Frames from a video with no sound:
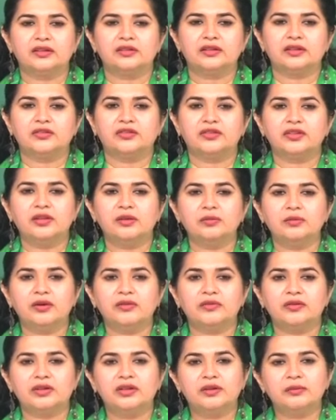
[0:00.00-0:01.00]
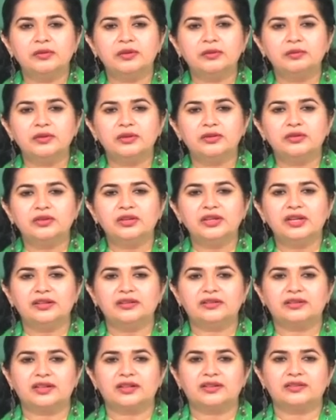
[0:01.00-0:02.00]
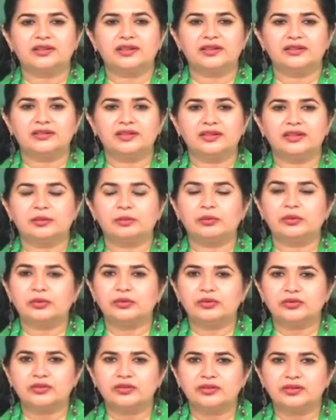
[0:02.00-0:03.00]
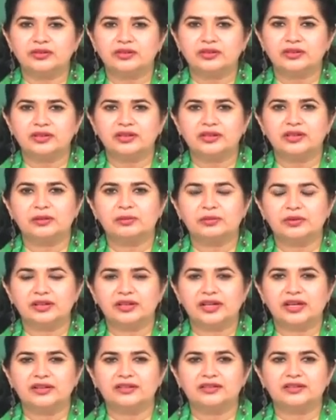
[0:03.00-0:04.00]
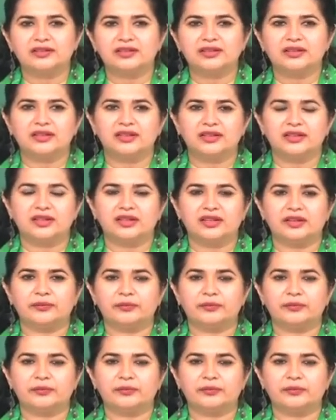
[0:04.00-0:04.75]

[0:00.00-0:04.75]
the dream of urban beauty and success in a post-liberalized India.